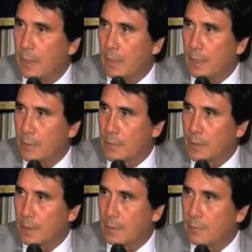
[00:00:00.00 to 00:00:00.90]
And it was
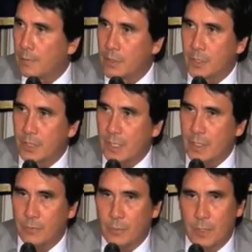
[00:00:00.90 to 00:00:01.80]
a very
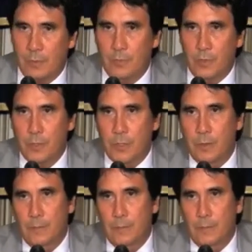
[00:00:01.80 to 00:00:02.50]
successful conference.